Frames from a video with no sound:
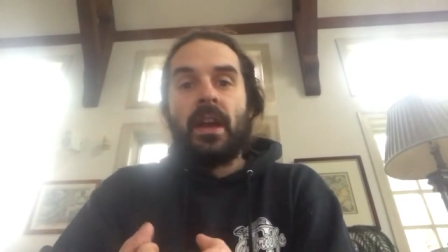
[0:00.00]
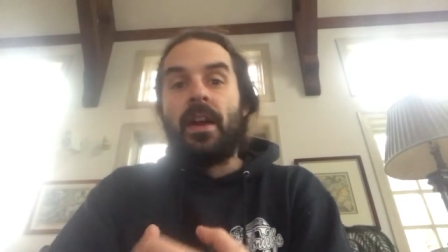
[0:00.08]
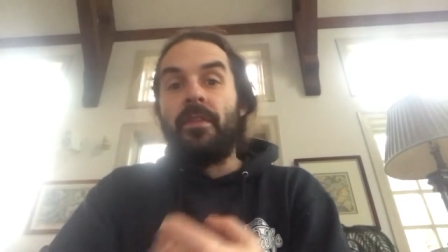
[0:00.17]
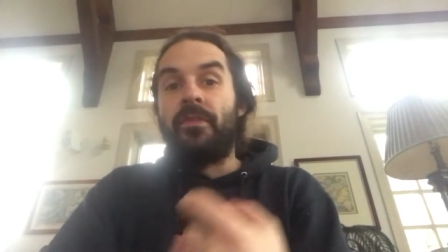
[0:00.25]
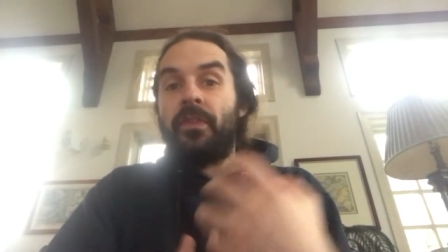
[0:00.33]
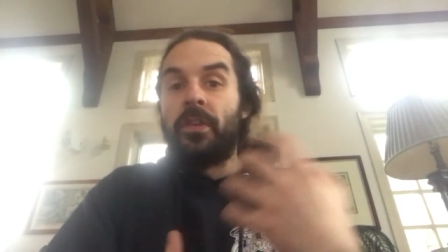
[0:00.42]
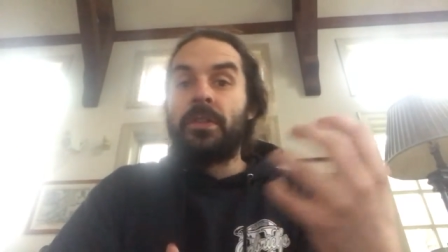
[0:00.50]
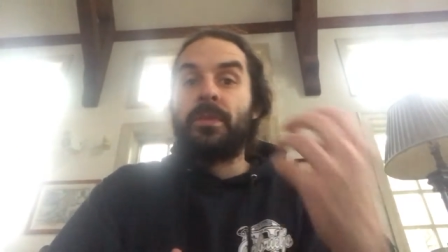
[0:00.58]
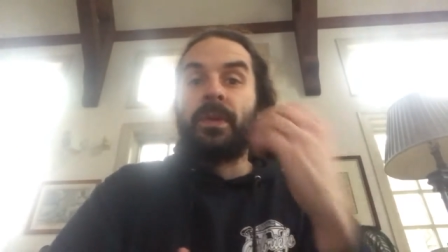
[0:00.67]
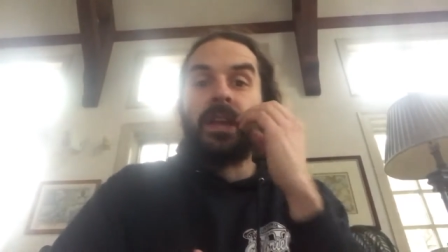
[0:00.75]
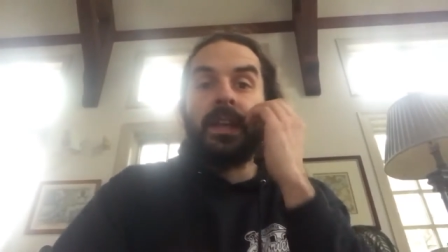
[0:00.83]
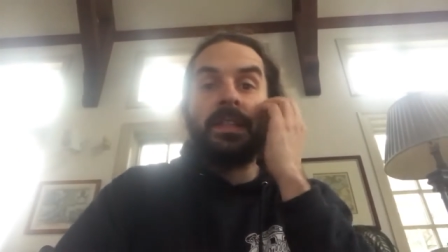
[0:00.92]
Uh, versus
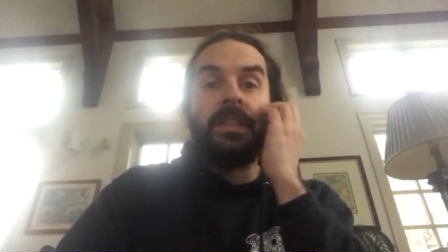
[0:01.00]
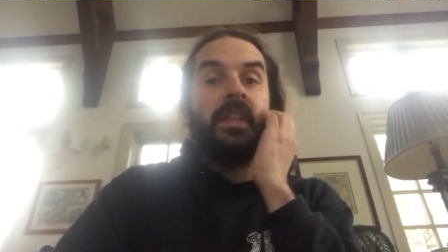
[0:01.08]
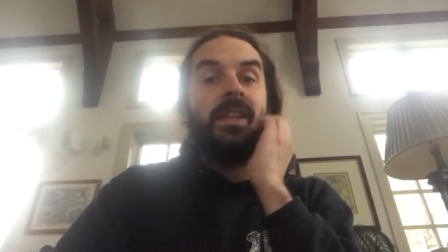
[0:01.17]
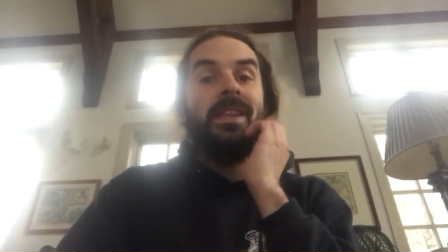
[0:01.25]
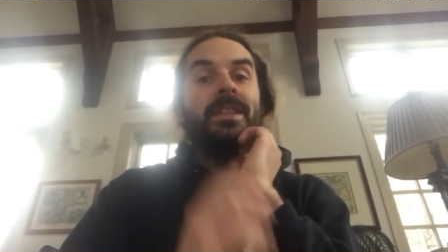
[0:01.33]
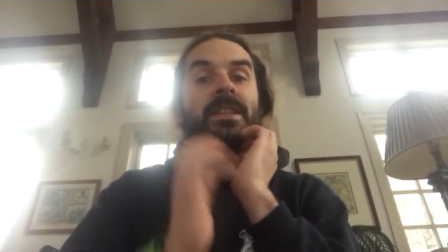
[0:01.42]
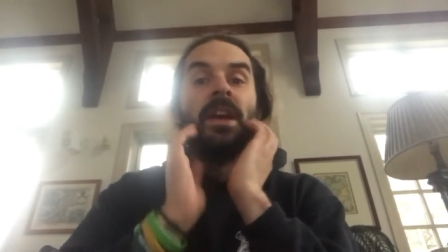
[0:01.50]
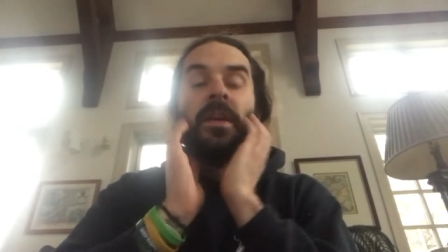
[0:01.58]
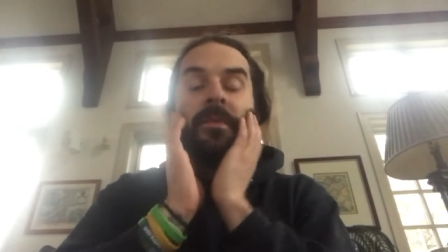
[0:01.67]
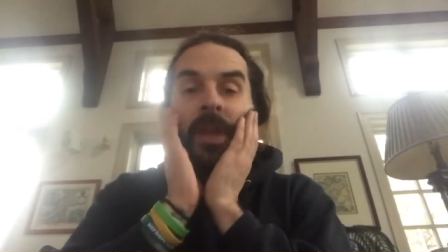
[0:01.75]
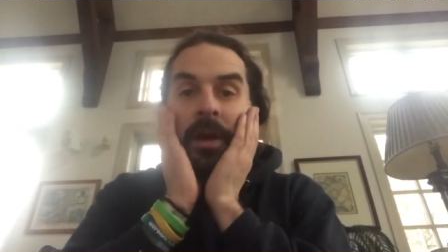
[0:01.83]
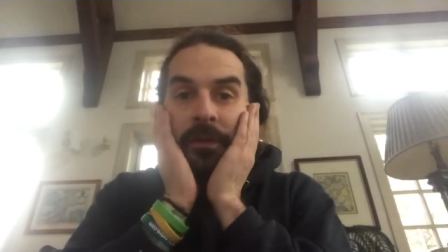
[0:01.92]
bringing CDs.
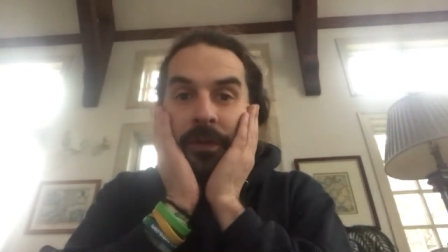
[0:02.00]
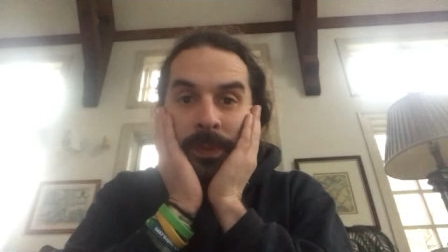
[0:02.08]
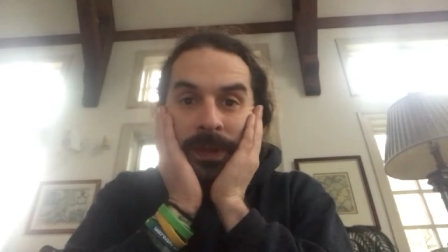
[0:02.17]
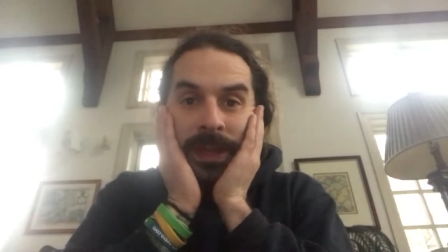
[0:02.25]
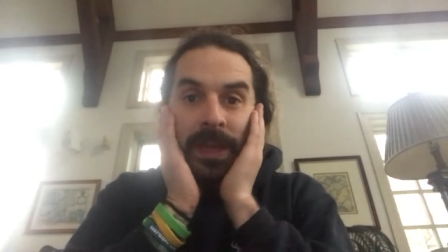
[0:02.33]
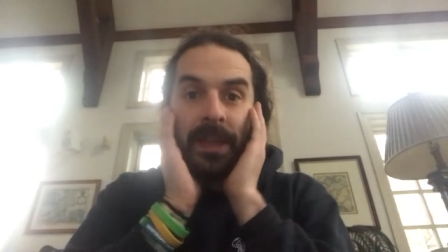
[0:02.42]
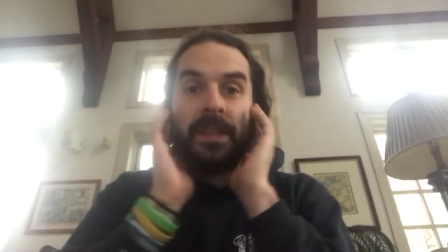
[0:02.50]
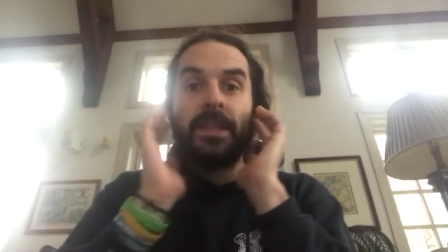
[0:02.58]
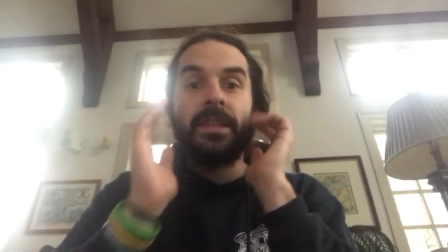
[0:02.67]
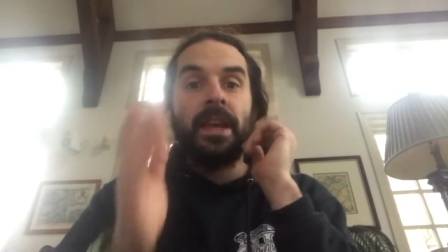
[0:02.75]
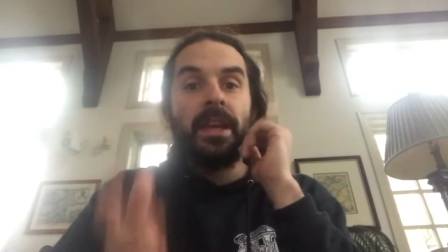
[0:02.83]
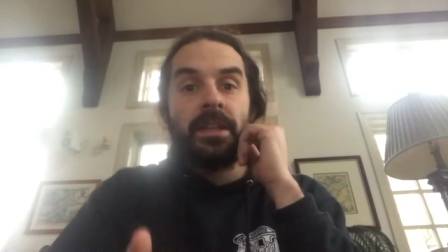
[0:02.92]
Now, if you're playing in the
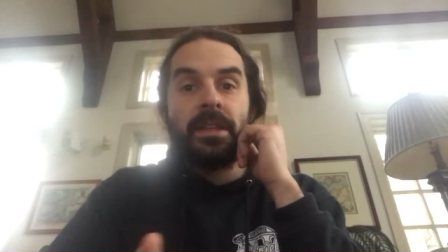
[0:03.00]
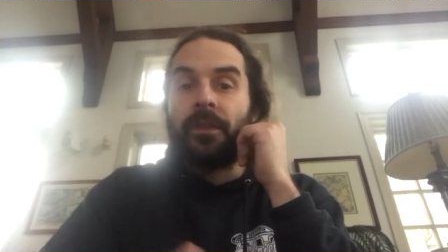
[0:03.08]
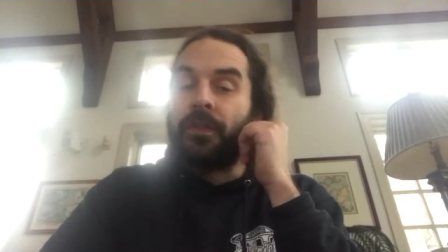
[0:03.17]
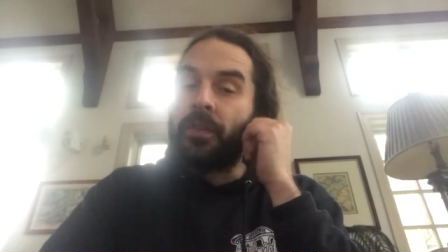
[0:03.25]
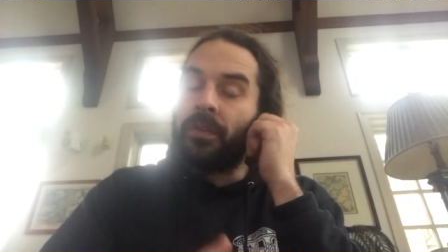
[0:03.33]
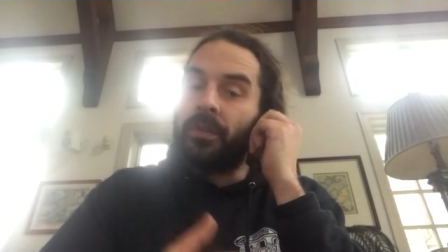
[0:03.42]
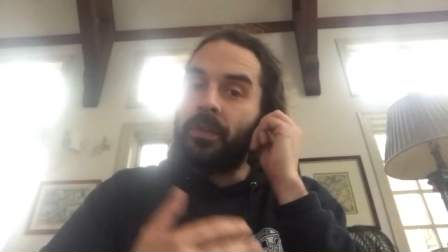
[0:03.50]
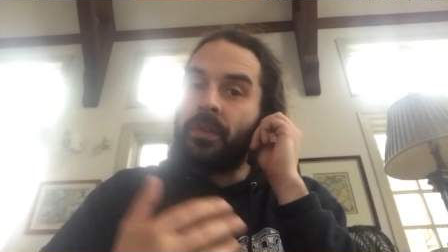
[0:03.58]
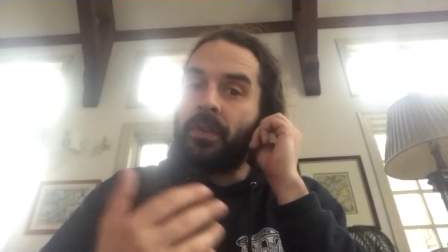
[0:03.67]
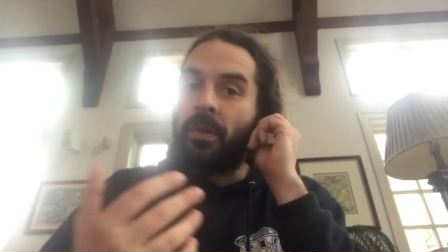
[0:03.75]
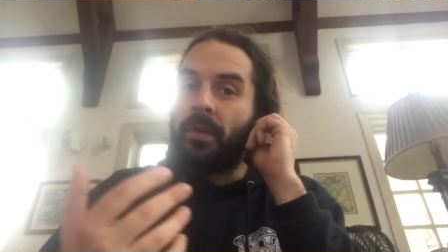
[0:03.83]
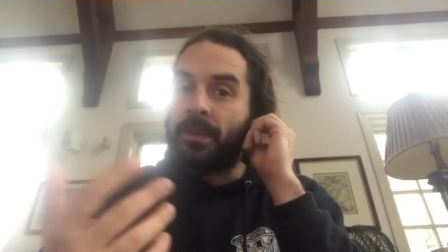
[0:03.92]
States, if you're,
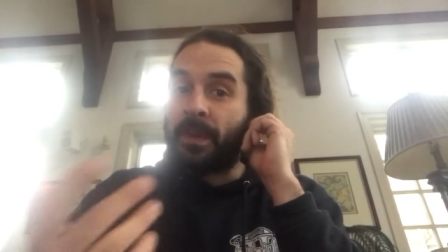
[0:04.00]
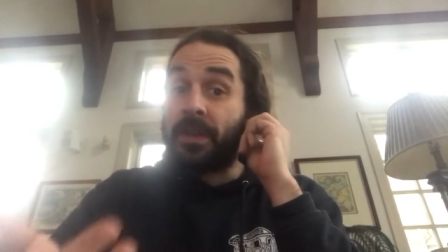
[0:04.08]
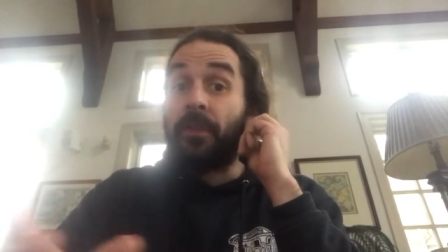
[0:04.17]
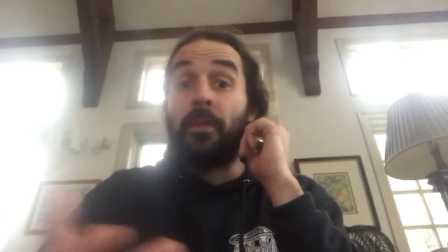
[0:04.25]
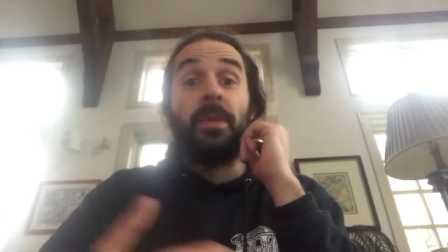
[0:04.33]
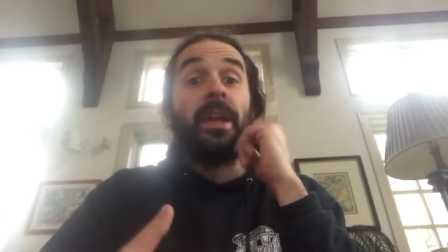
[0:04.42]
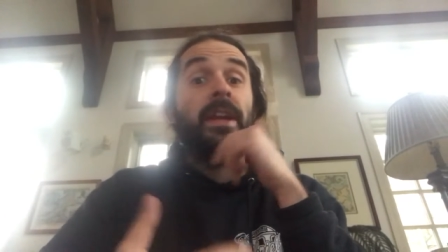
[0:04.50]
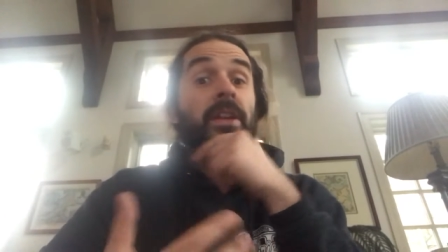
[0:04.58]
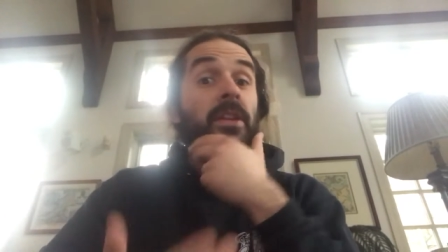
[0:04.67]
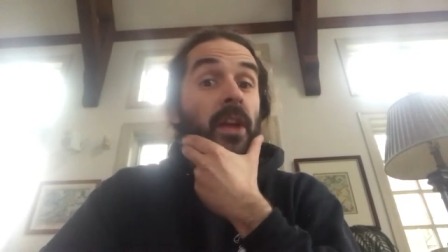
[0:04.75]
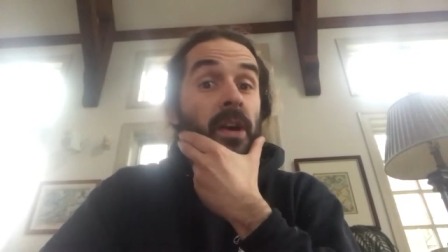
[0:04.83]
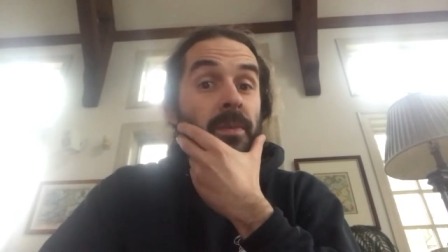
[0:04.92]
you know, especially if you're playing
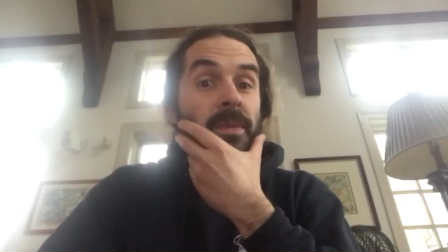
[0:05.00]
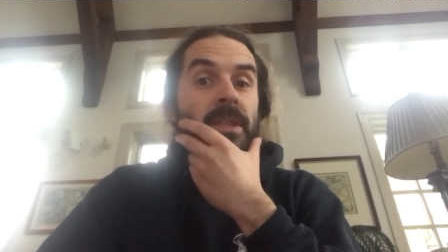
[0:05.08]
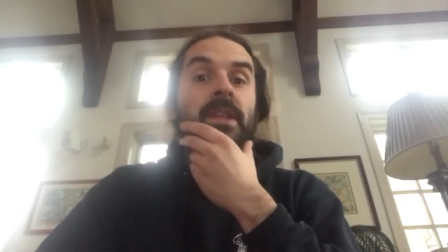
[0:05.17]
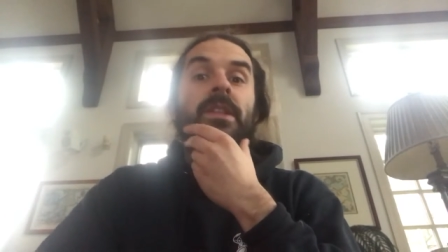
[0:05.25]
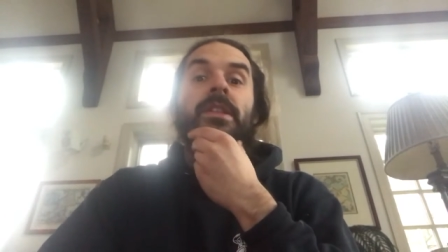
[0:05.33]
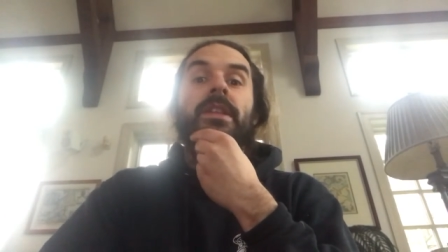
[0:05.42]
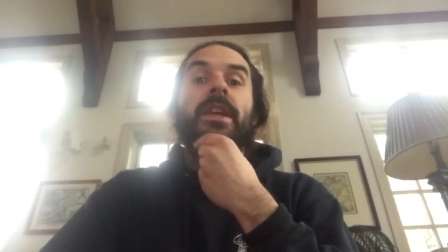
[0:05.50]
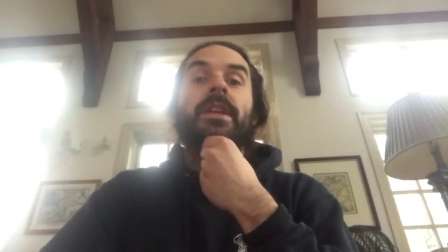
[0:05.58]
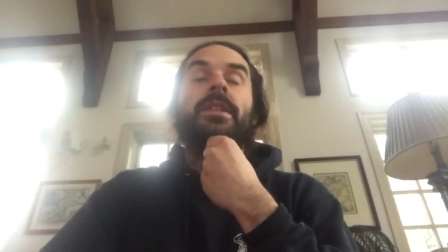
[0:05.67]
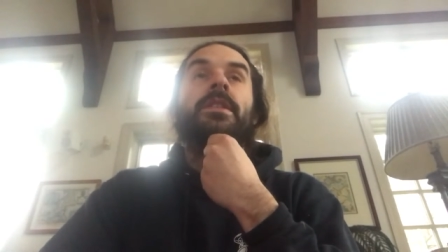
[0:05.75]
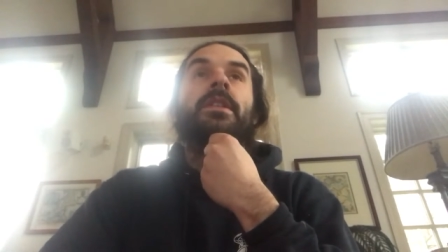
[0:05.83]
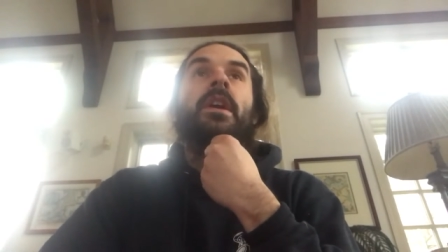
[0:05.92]
clubs in the
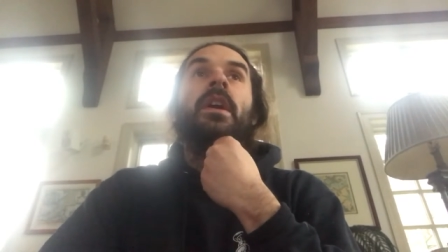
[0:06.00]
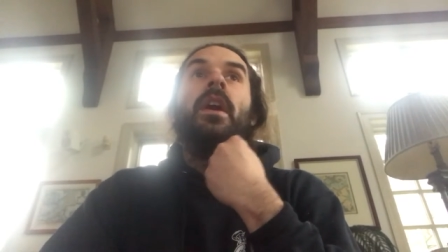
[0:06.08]
States,